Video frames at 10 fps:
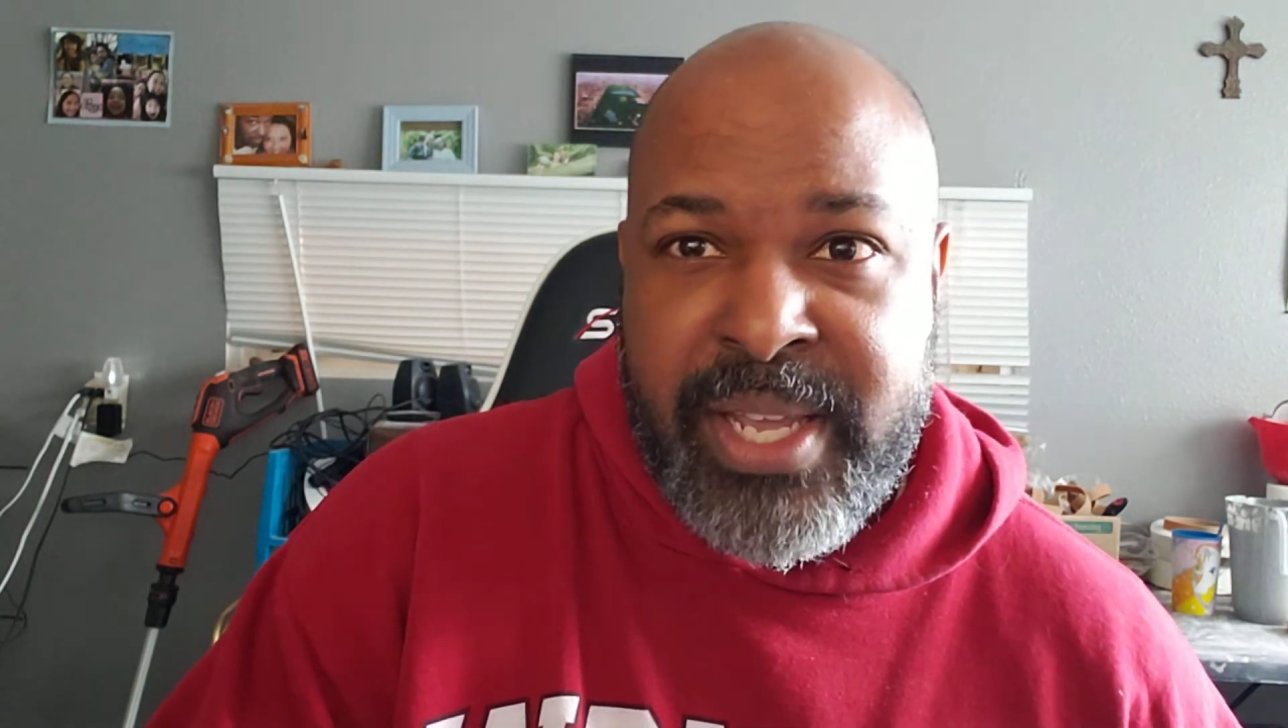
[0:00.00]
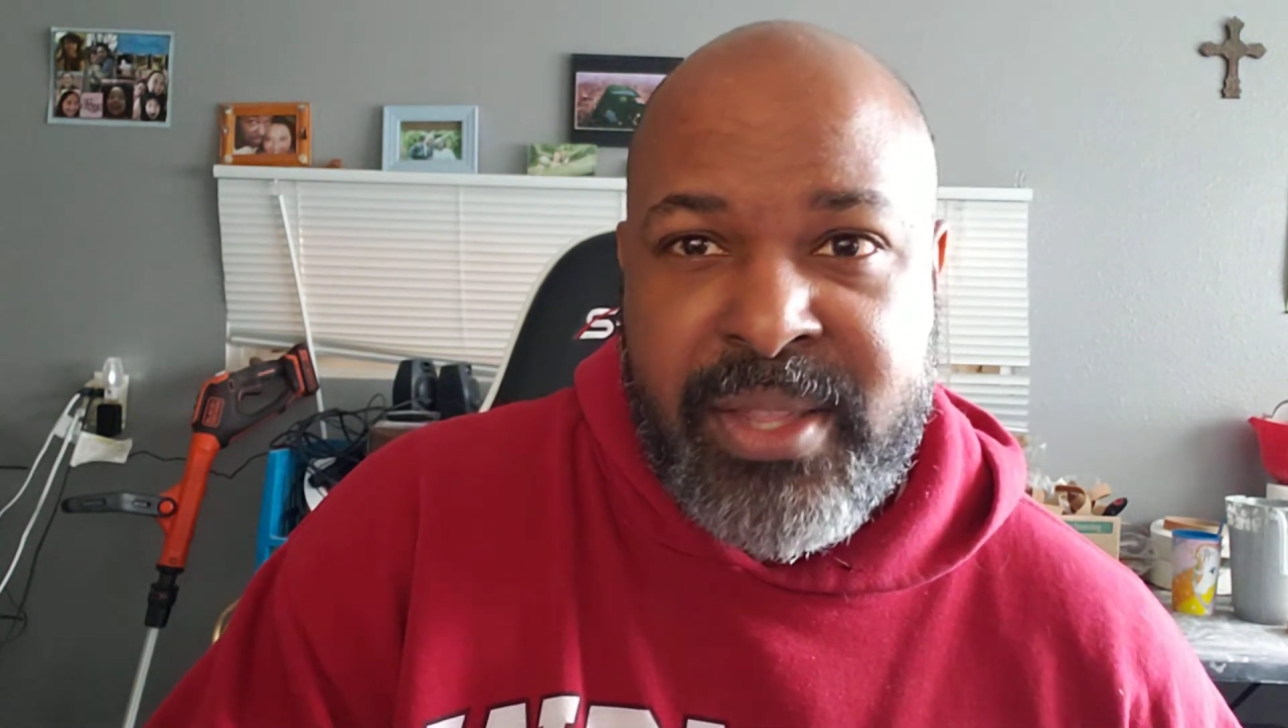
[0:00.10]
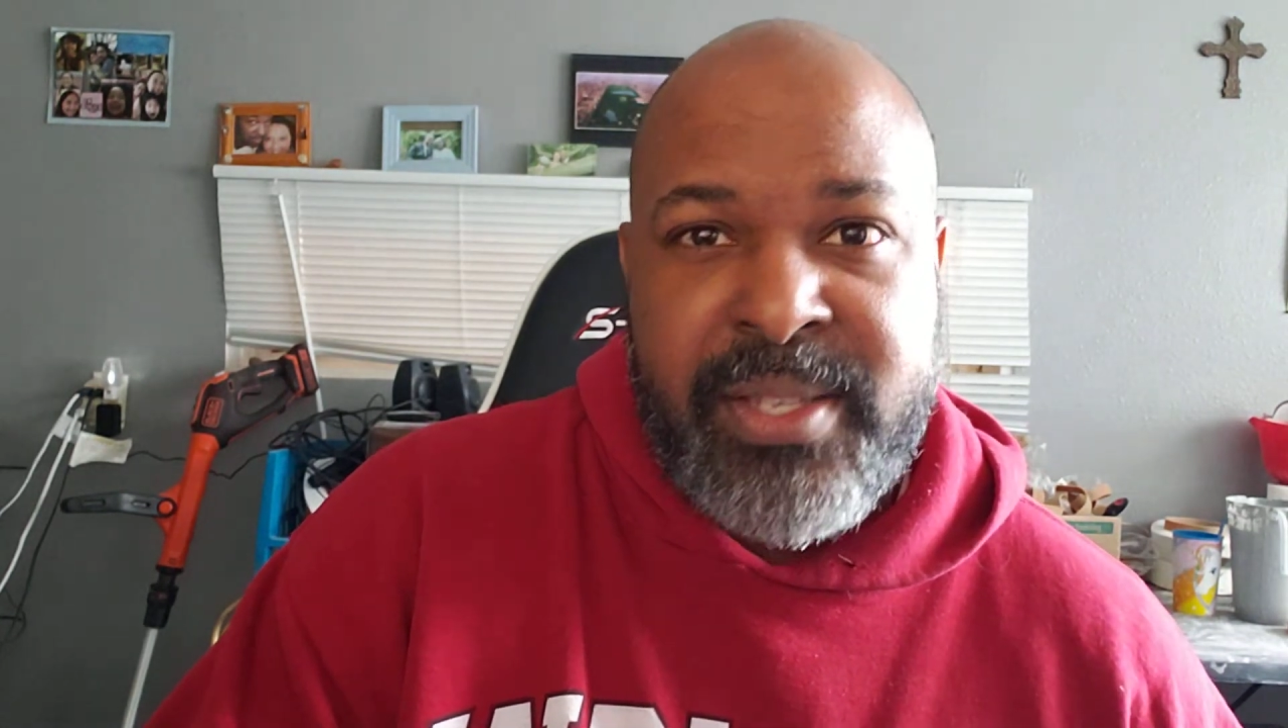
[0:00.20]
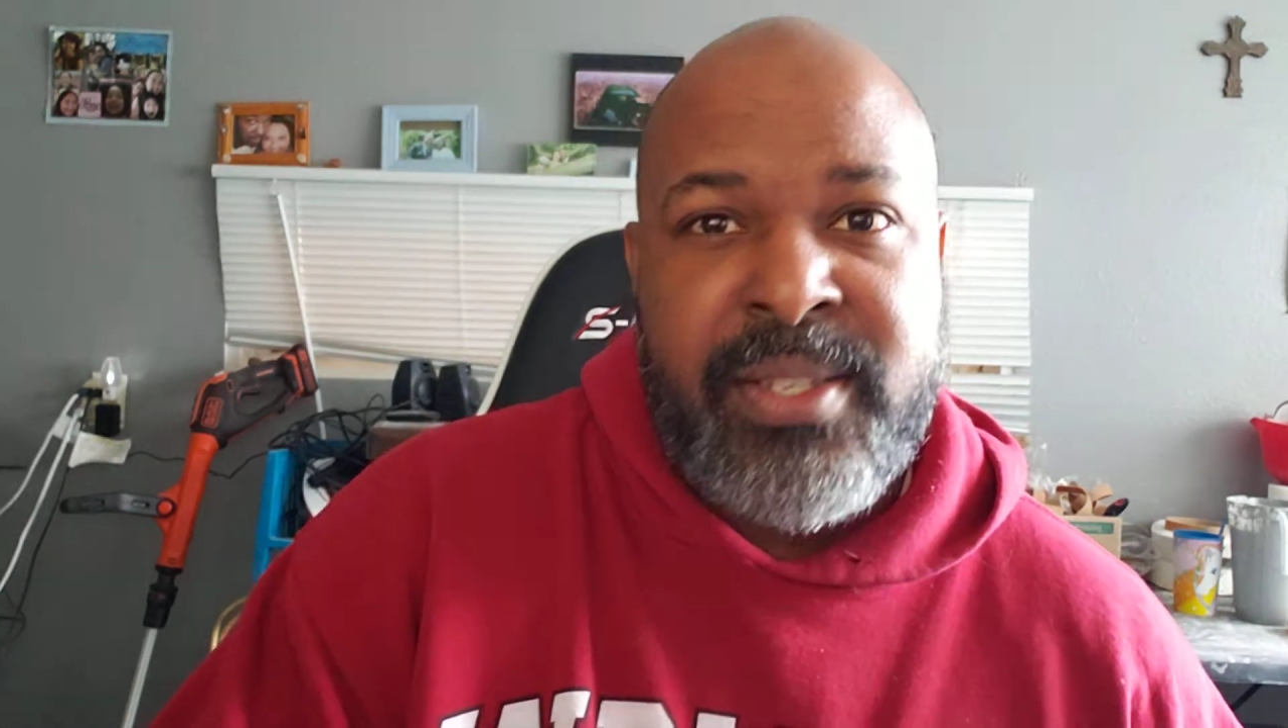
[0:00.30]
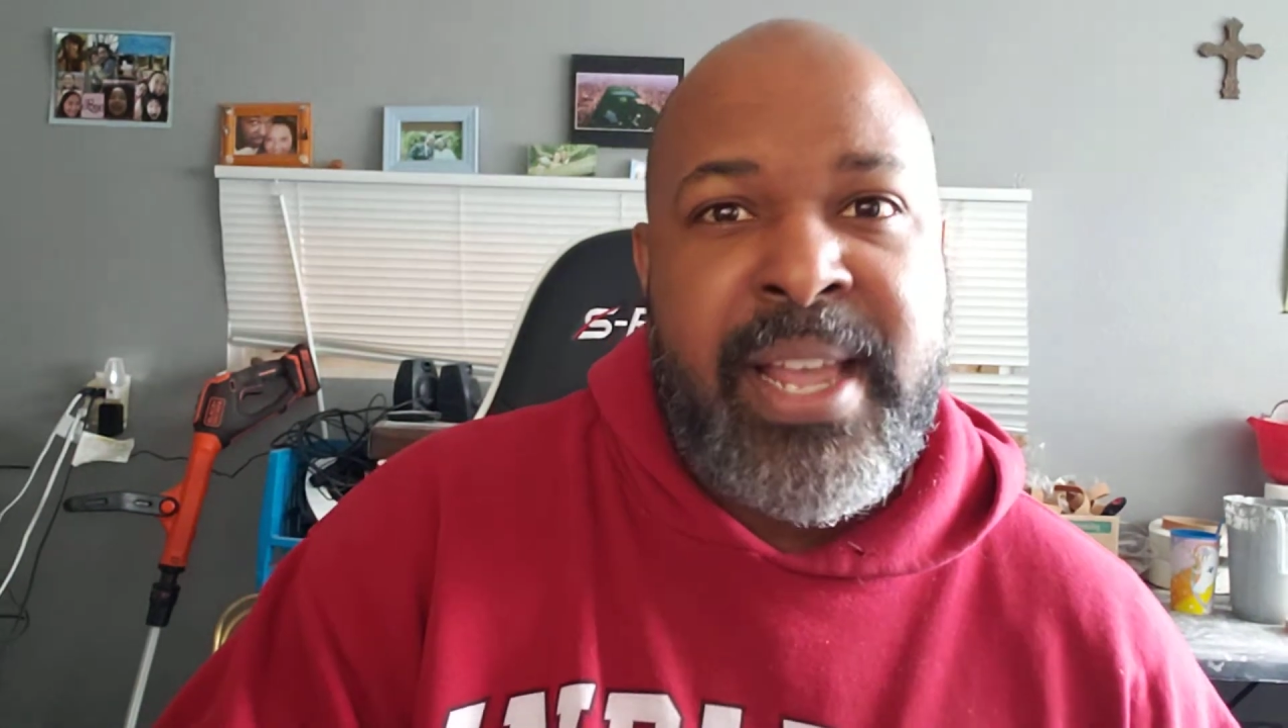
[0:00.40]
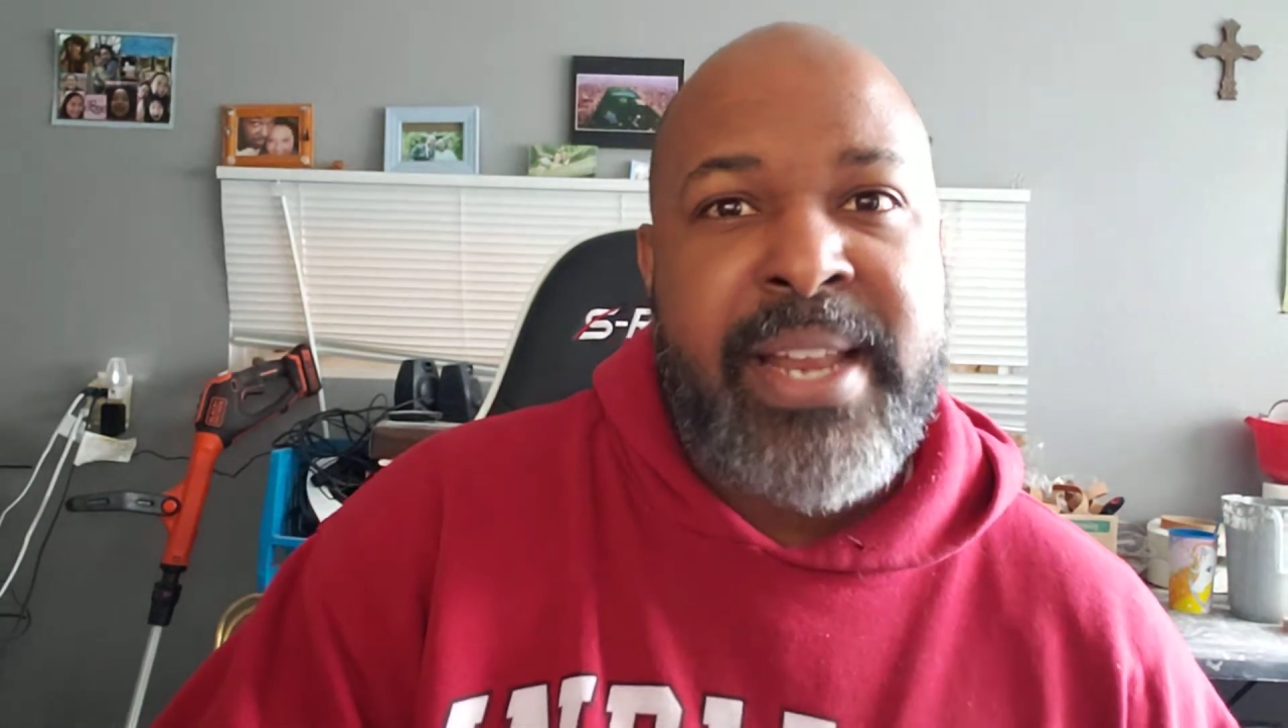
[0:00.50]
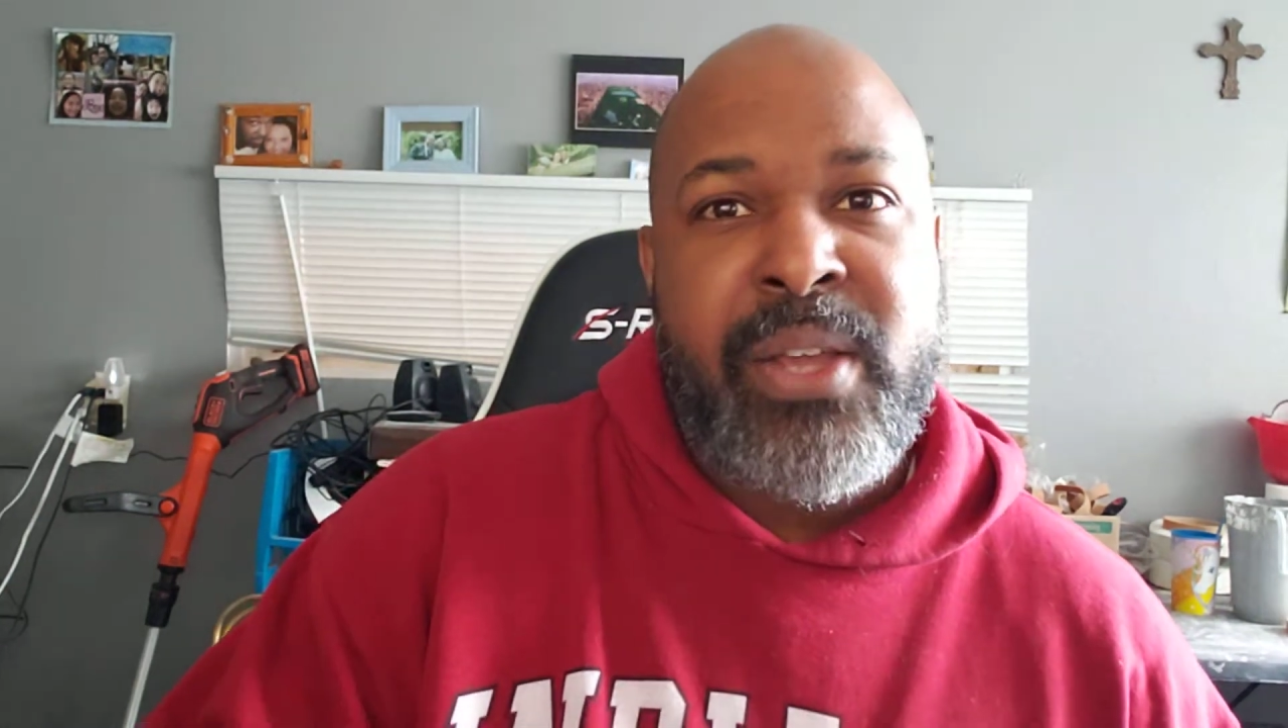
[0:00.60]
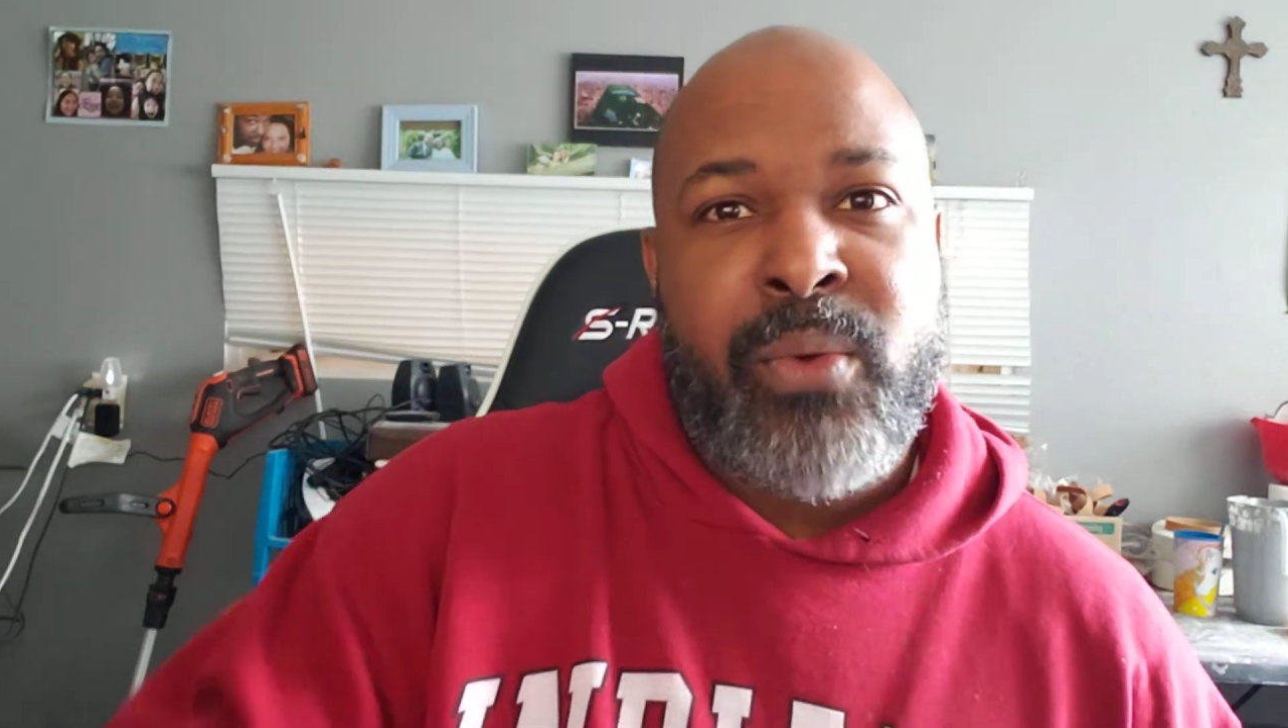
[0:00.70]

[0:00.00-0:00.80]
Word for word: get the steady